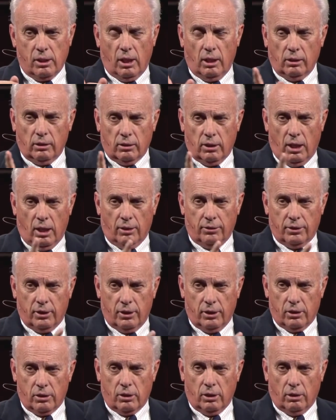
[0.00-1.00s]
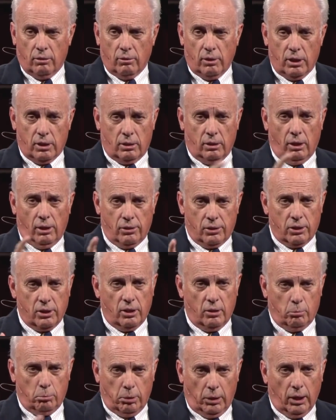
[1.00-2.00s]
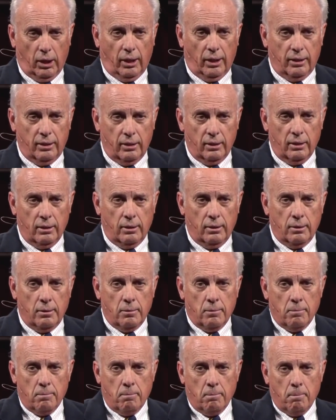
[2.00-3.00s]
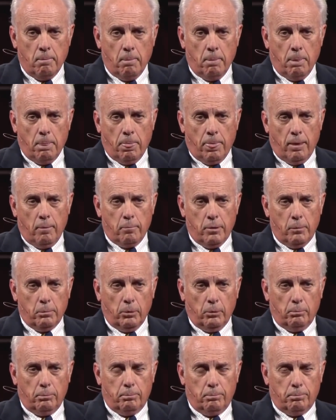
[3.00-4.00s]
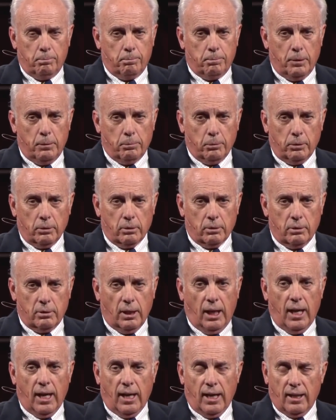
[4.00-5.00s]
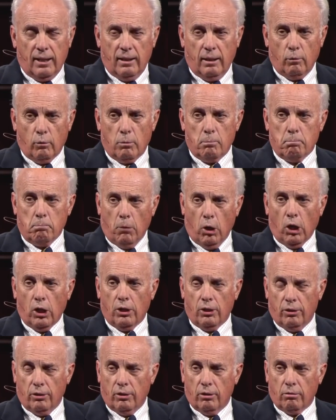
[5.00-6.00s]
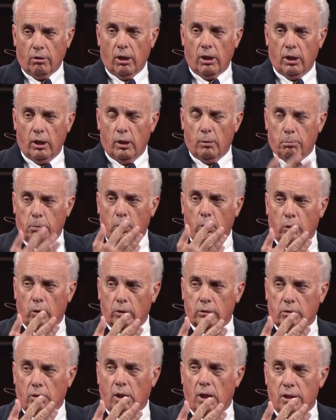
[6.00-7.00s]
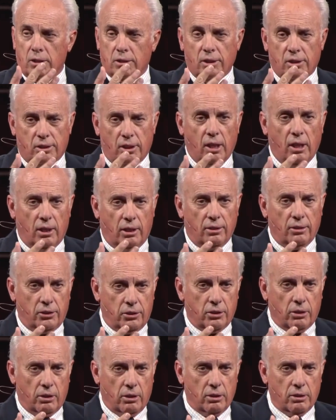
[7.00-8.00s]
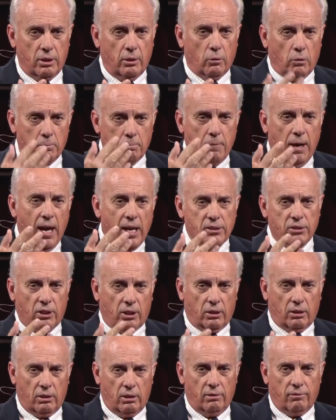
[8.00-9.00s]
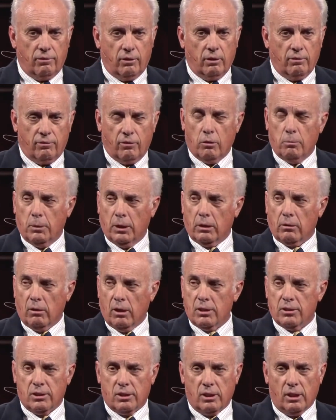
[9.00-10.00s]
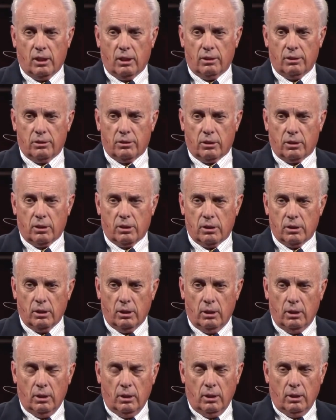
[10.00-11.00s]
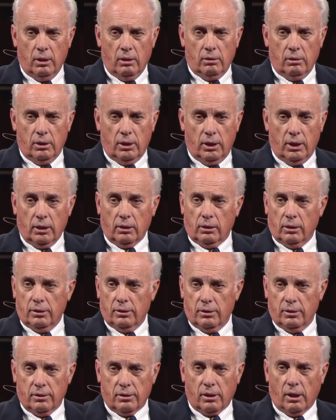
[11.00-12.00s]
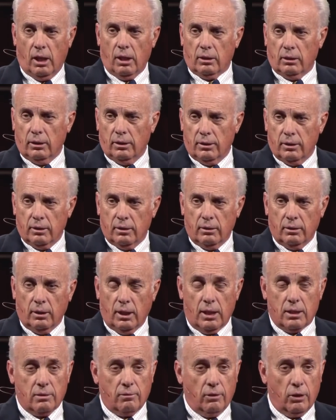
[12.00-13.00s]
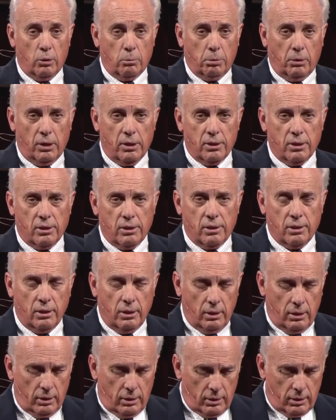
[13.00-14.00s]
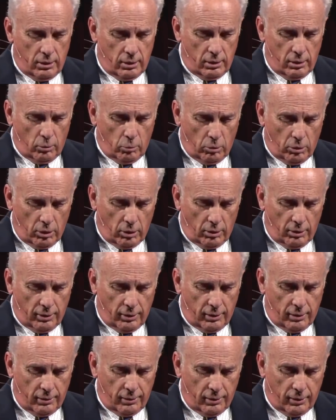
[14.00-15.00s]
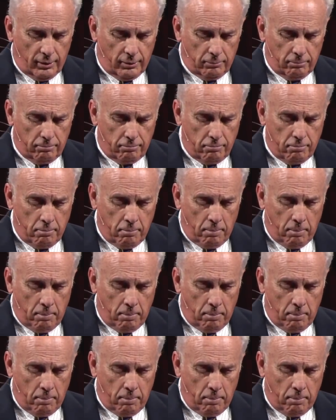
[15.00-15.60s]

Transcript: sailed down to this generation on a sea of blood. People people died. They were martyred trying to uphold Christ as the head of the church. They were massacred for affirming Christ as the head of the church in England, Scotland, lots of other places in the world. And um,